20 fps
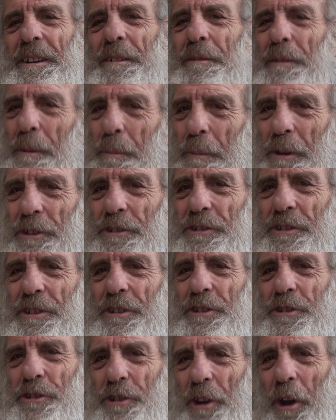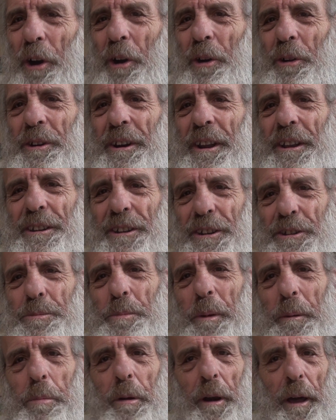We must show that these
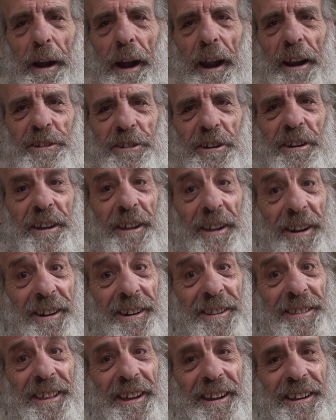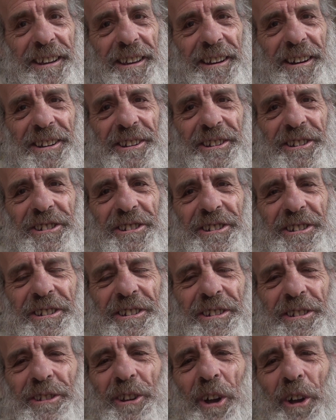people are actually ridiculous,
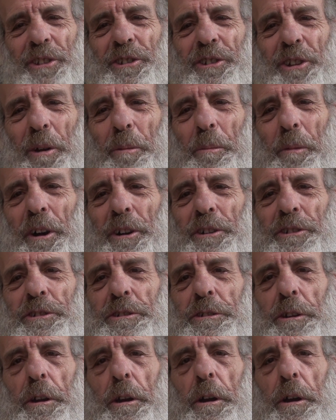not so much